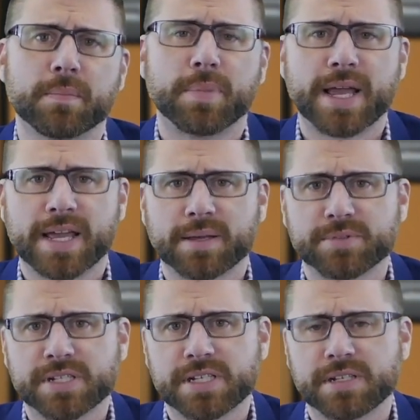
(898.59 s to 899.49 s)

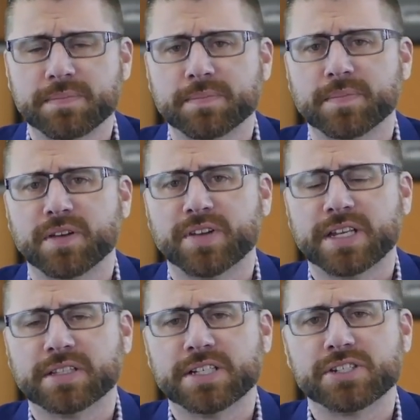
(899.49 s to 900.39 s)
biopsy of
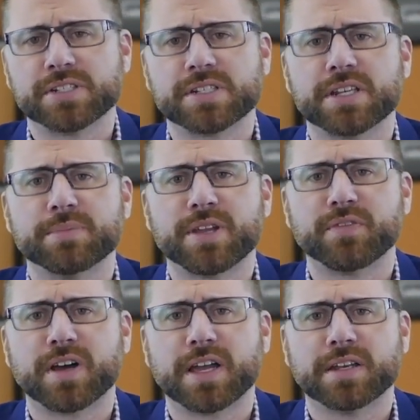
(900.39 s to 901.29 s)
any lesions that you may
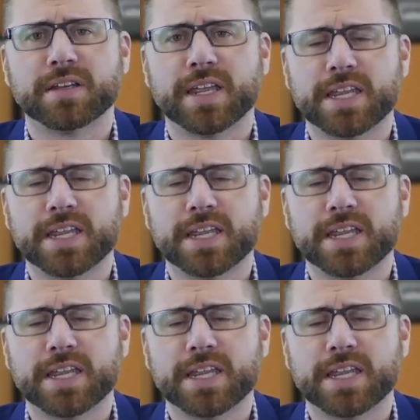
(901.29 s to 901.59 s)
find,